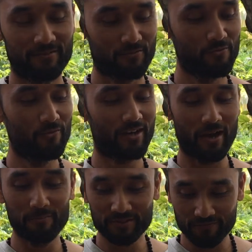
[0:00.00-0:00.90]
who
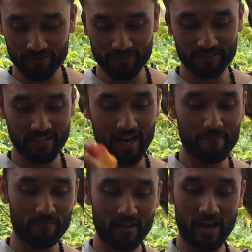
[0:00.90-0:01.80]
comes first.
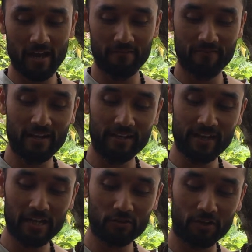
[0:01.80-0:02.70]
I'm uh,
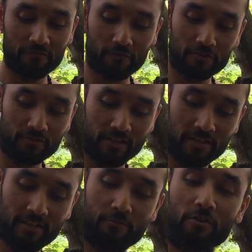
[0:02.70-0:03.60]
Vallenato.
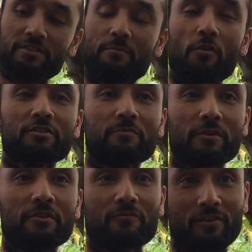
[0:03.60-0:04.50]
Unfortunately, was the most
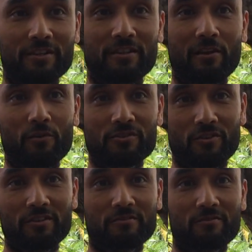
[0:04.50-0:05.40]
beautiful in the look, so
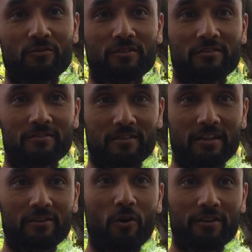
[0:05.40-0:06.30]
it could
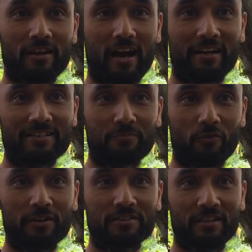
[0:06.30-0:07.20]
it got the highest
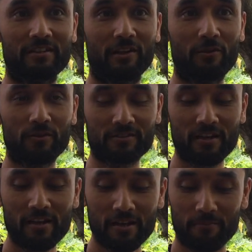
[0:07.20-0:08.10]
points in the looks,
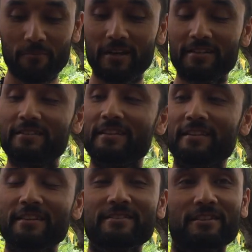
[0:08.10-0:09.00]
but in the
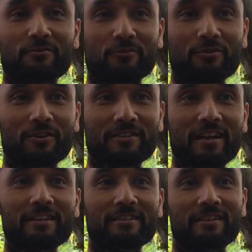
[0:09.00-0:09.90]
taste it could not
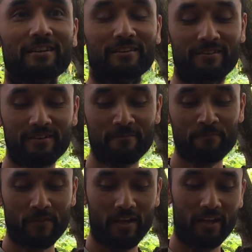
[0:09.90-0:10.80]
get it. Uh,
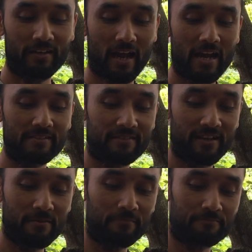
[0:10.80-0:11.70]
and ice
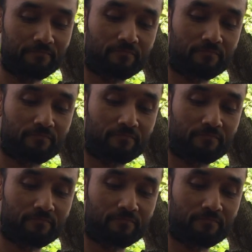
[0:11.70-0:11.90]
cream